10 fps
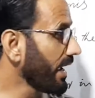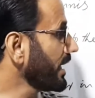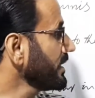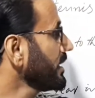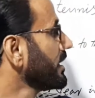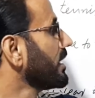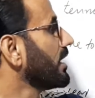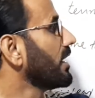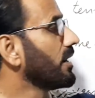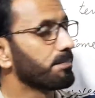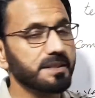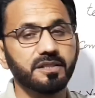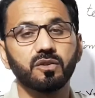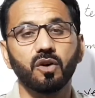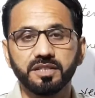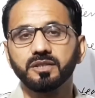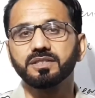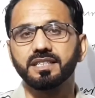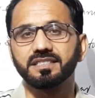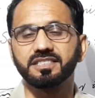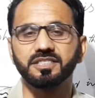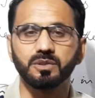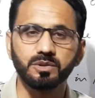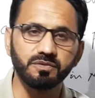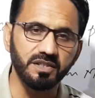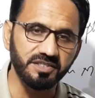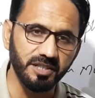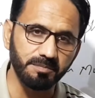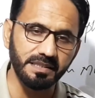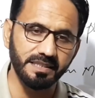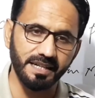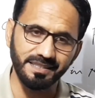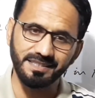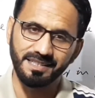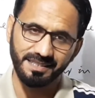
and present continuous tense is used for something that is